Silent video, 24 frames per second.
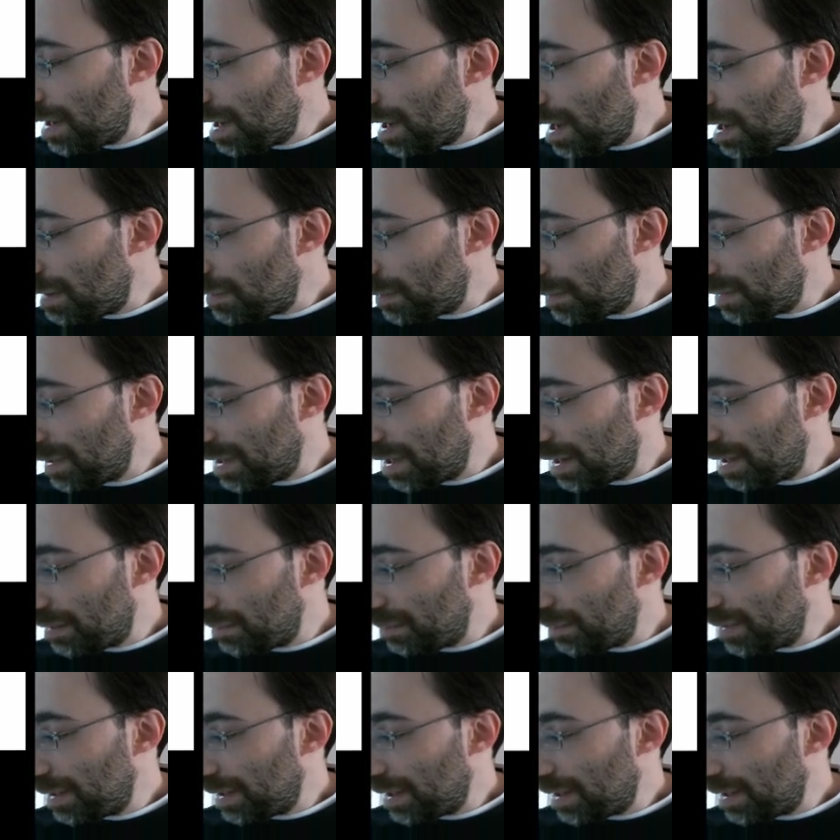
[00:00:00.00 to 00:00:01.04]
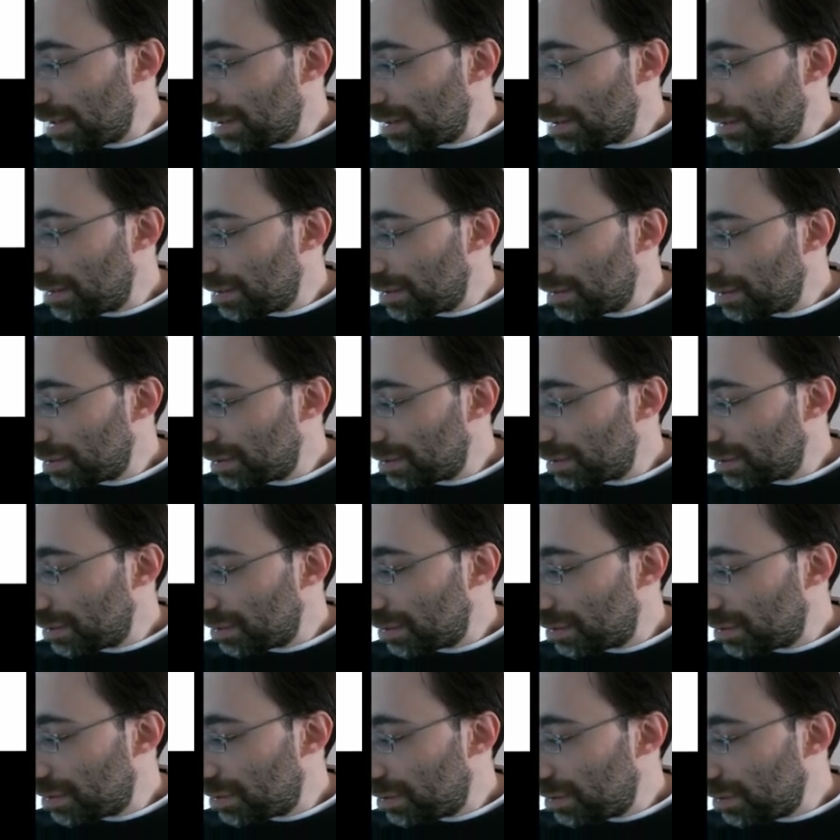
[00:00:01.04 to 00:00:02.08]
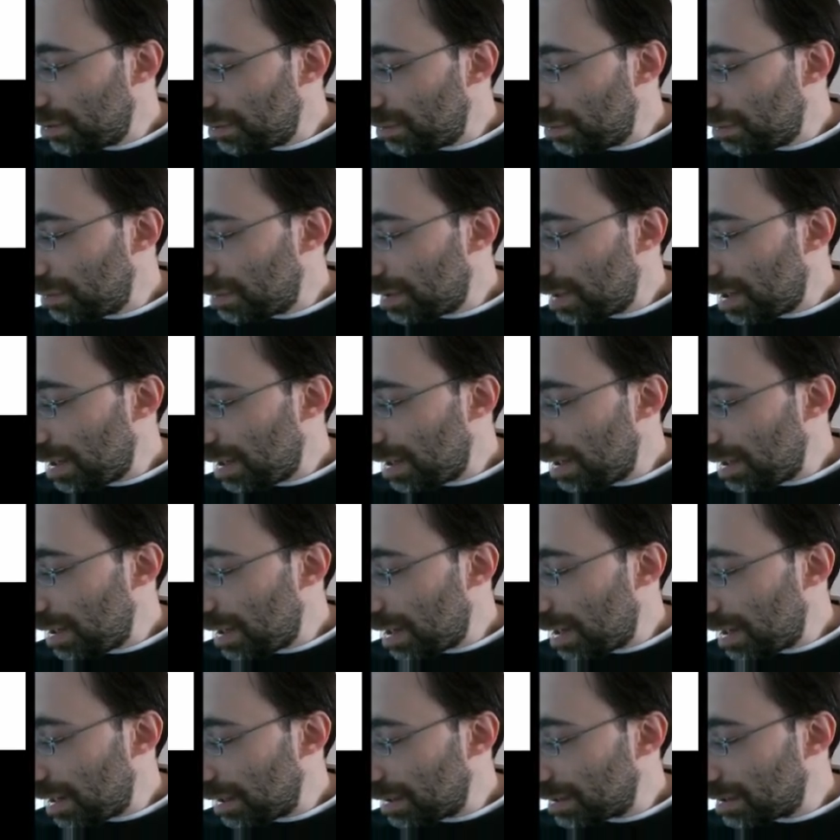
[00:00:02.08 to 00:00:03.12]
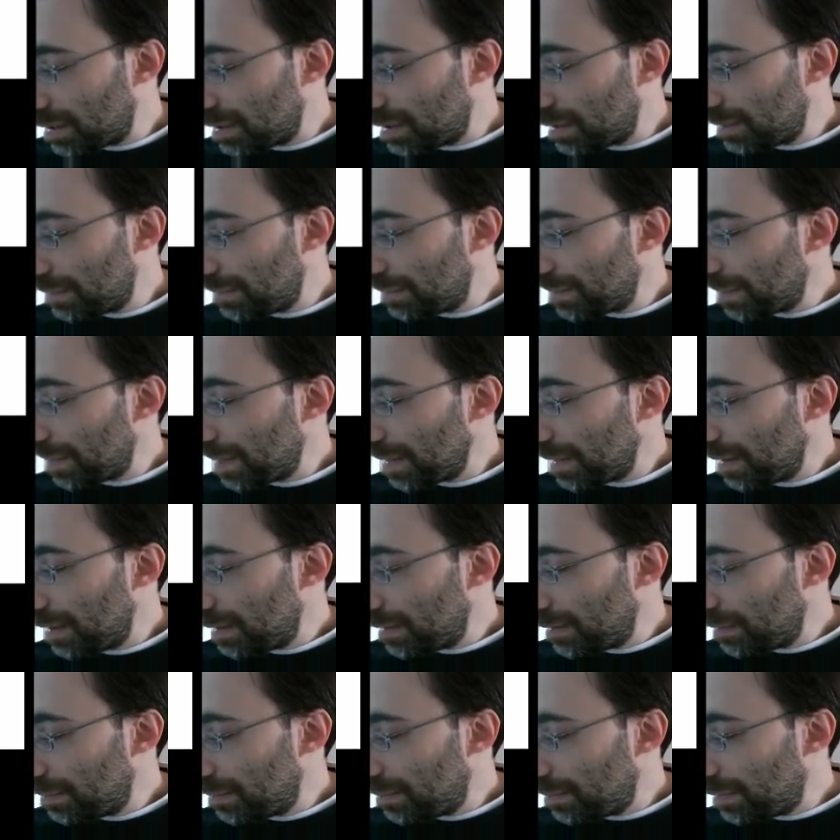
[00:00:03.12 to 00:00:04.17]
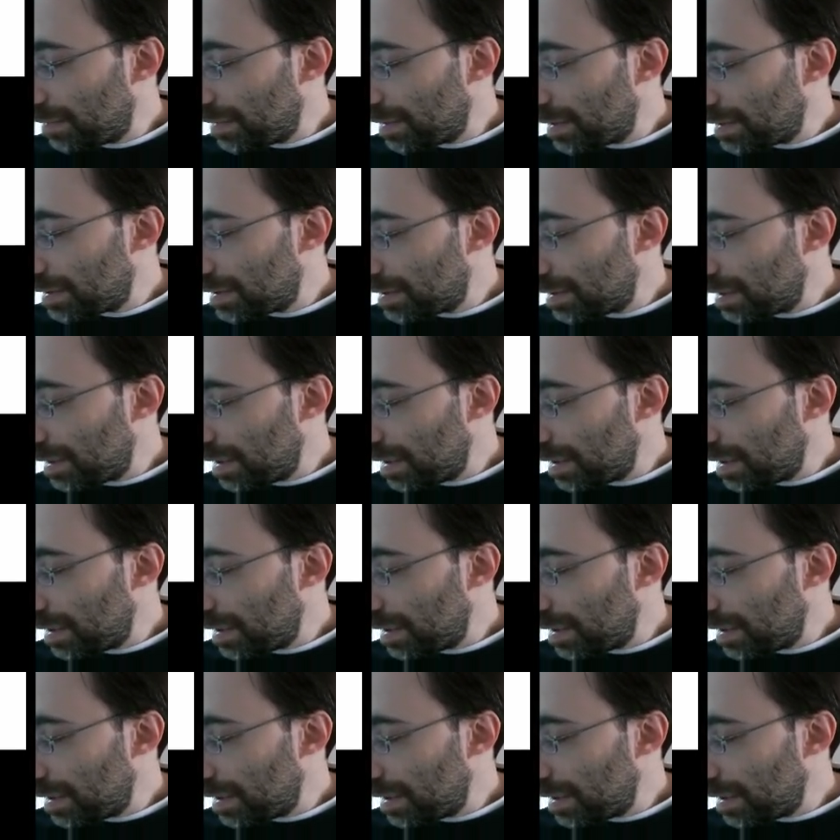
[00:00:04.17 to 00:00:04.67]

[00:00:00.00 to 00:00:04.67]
And what do we get? We get 2ax plus